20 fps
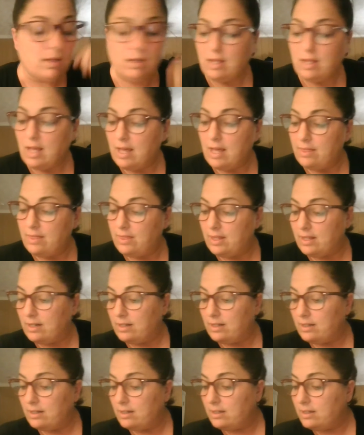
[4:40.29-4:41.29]
and
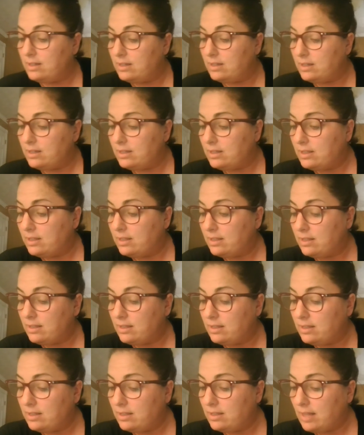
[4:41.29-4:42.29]
then
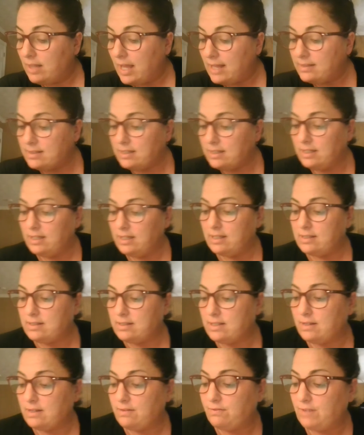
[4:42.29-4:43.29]
lastly is
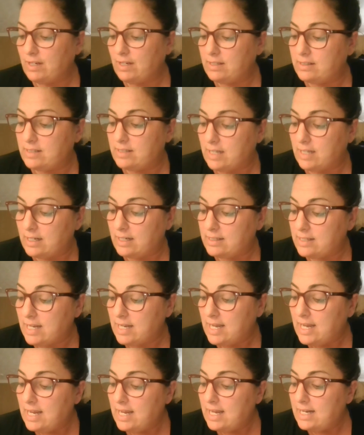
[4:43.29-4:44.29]
the phase 6.
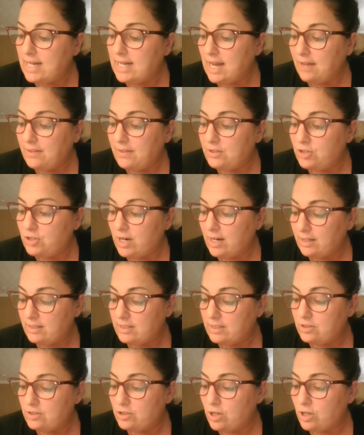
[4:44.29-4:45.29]
Now the child
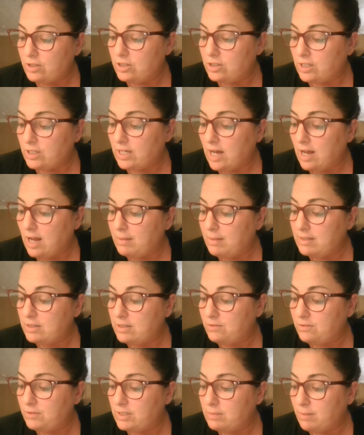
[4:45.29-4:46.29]
is taught to comment in
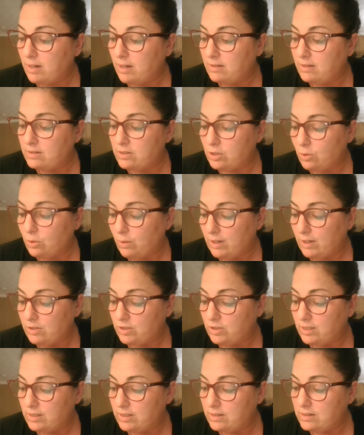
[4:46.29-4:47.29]
response to
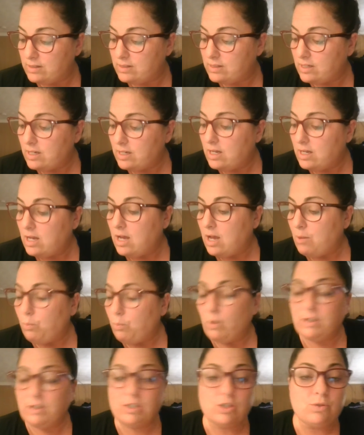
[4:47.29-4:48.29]
questions.
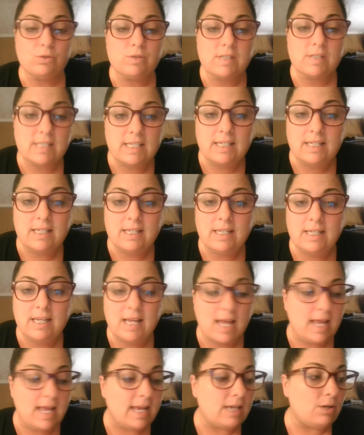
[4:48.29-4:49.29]
What do you see
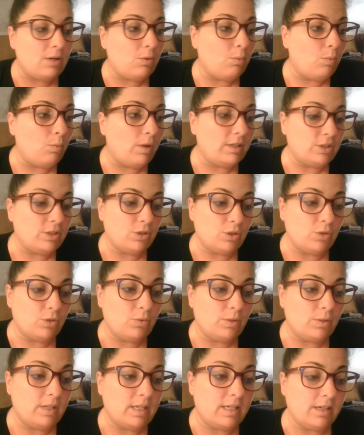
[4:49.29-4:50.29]
and what do you
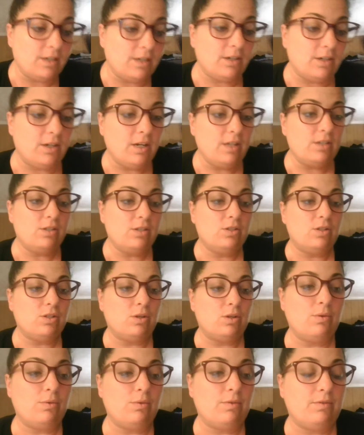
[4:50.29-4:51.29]
hear?
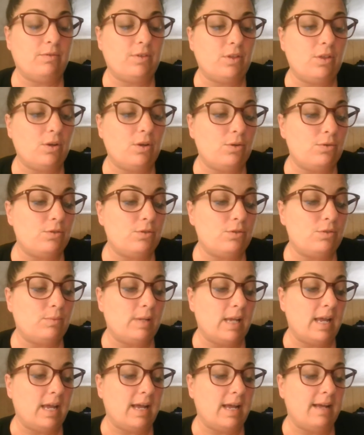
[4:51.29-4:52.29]
So for those, we
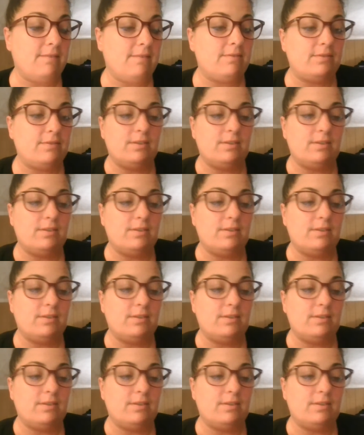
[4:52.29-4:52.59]
have